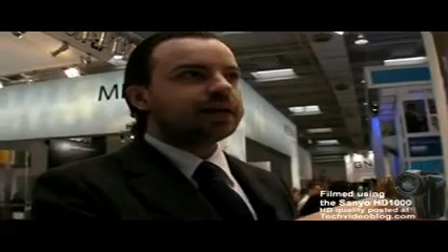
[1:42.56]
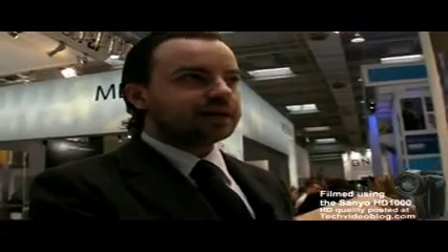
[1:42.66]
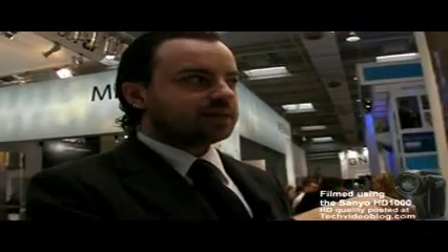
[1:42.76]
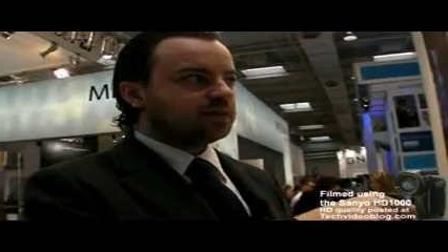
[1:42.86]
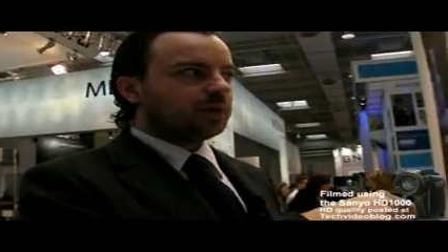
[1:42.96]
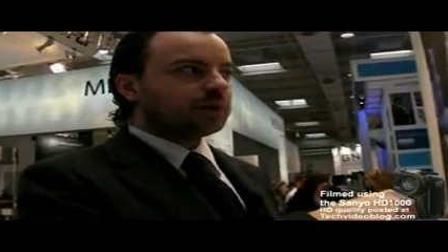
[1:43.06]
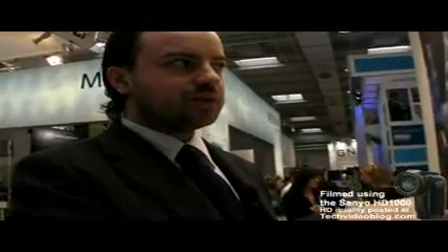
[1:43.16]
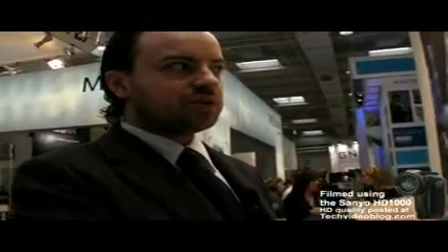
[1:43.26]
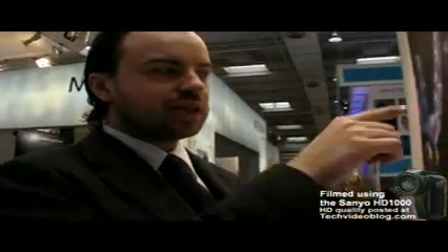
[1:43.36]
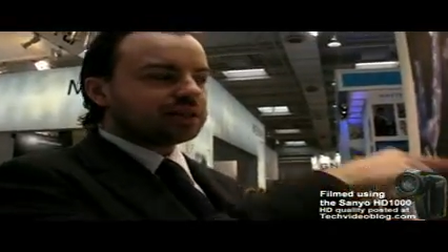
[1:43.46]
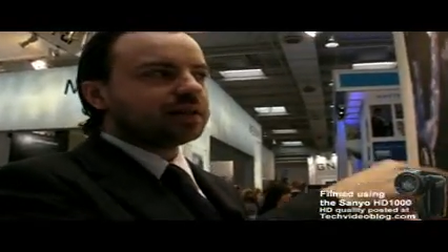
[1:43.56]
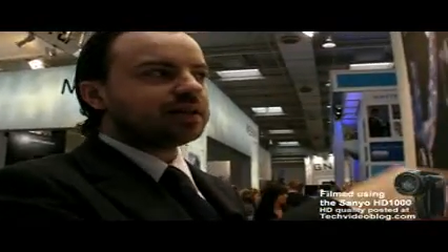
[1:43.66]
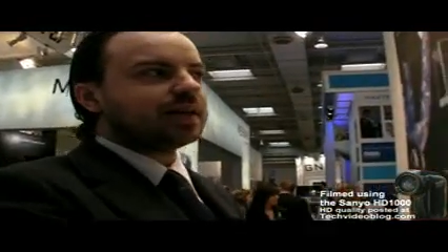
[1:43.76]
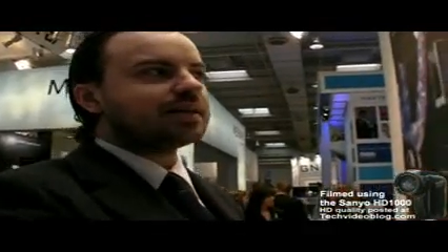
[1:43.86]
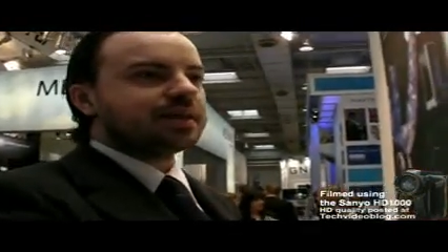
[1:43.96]
Yes, the box is just
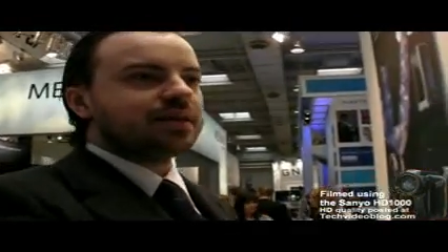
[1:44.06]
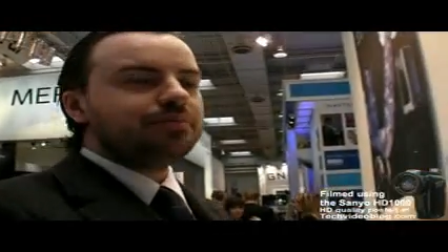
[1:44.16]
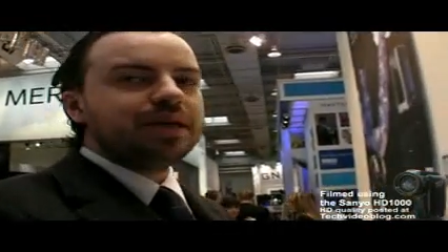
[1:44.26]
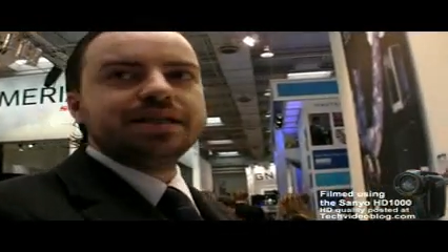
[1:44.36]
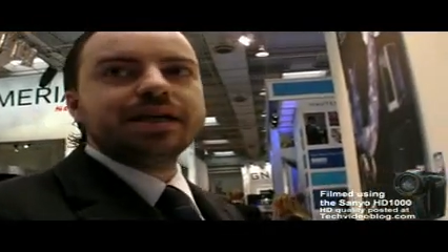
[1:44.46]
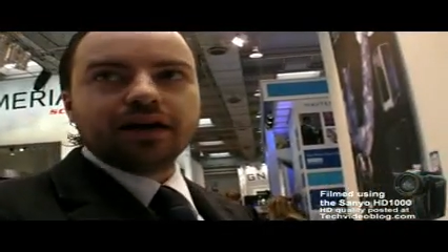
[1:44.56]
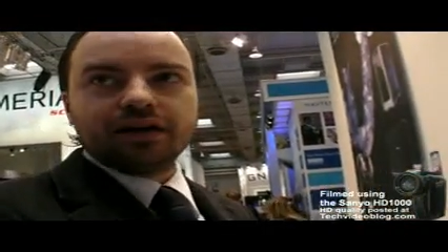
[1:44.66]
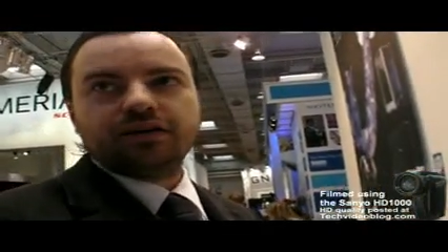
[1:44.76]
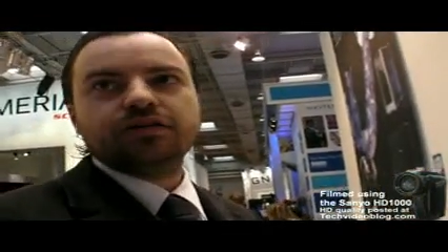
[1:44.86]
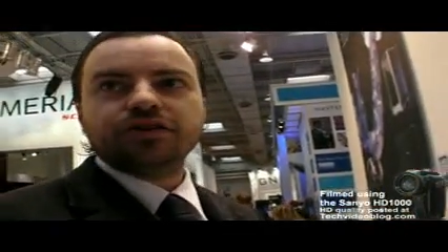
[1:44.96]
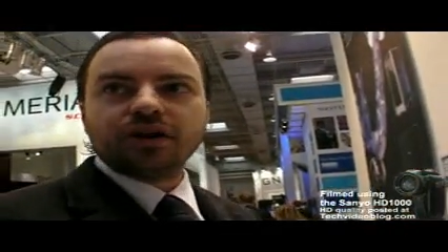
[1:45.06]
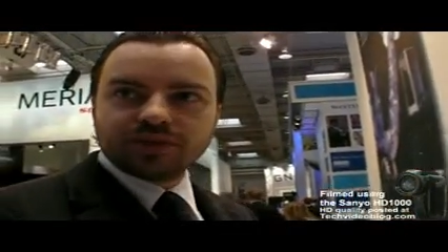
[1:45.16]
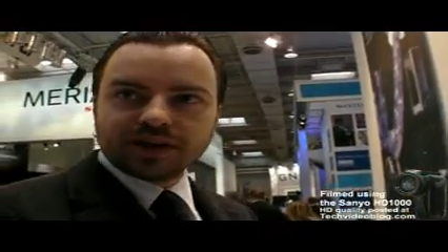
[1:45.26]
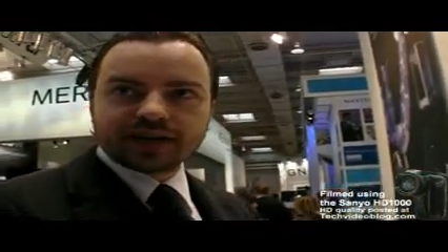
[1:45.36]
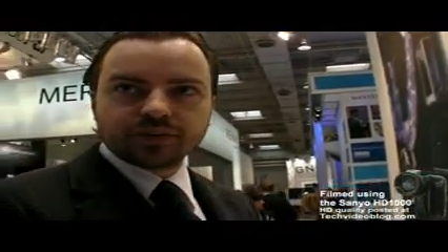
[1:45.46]
accessing media from
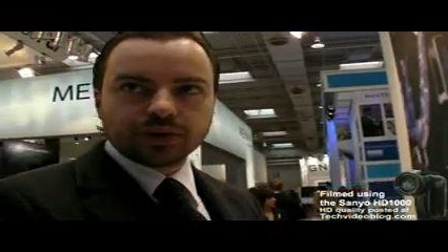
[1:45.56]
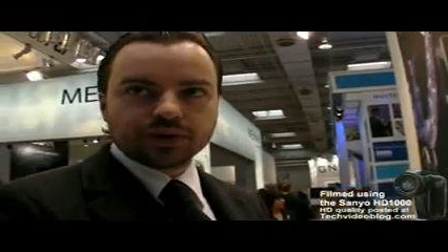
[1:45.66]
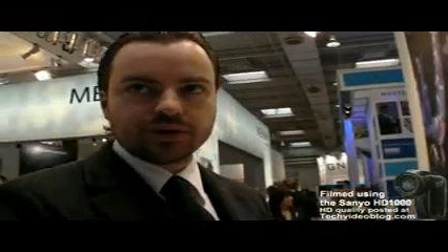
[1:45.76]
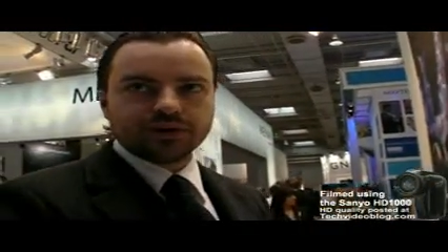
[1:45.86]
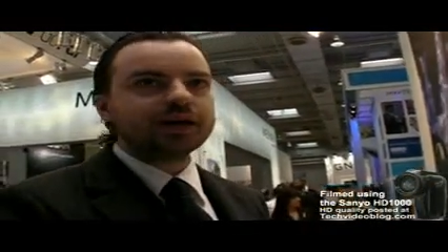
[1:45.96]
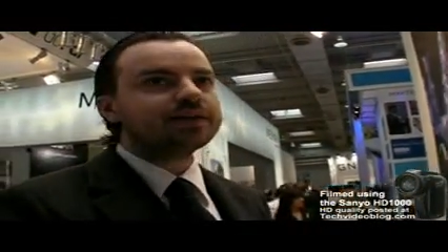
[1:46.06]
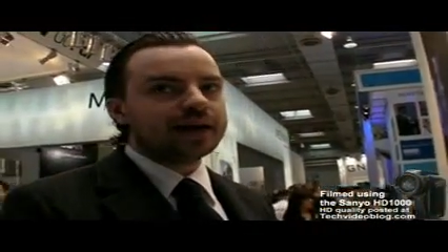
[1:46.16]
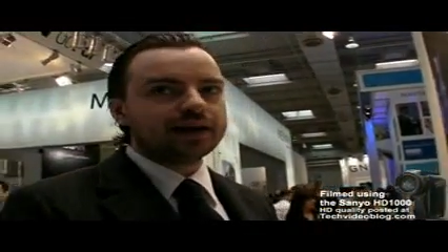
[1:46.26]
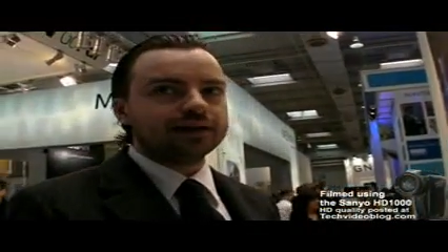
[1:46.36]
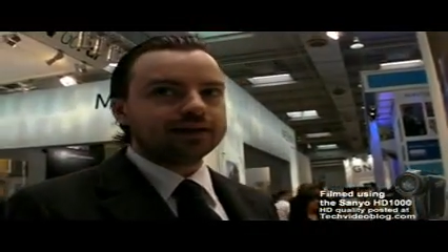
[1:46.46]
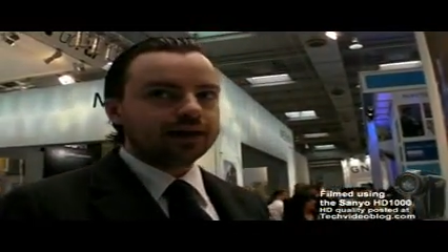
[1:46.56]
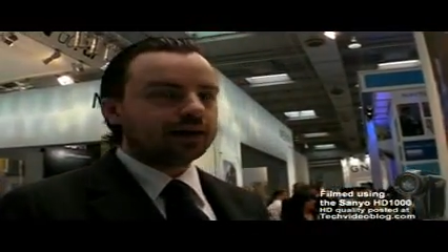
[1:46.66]
the network. Exactly, yeah.